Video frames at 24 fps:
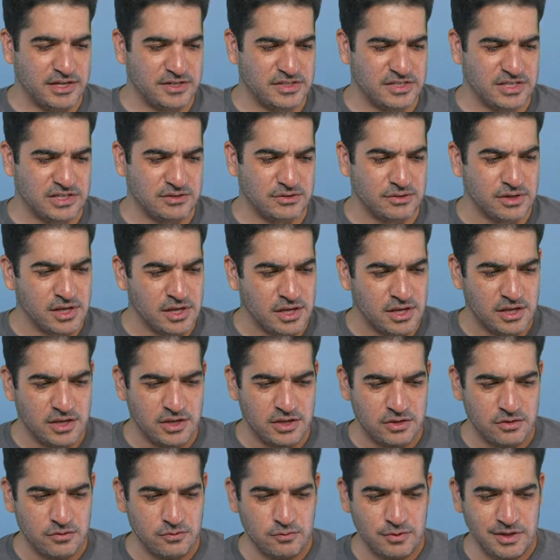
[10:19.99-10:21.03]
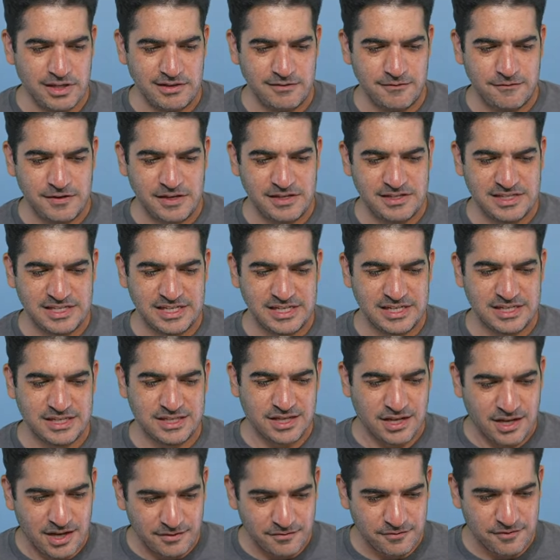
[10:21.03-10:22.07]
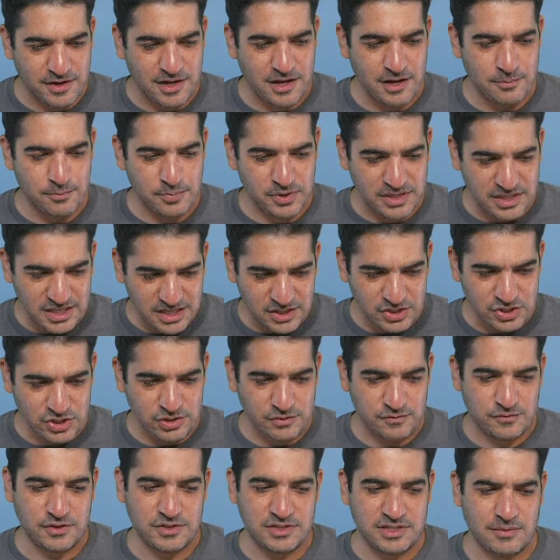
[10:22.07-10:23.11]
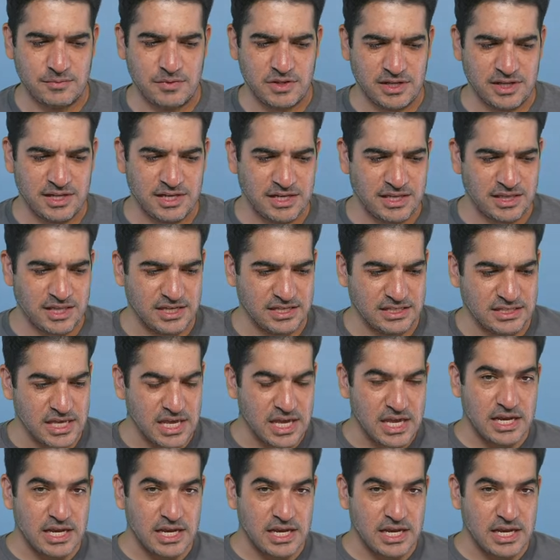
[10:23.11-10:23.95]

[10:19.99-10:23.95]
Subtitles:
So you're really facing tough competition for something like this.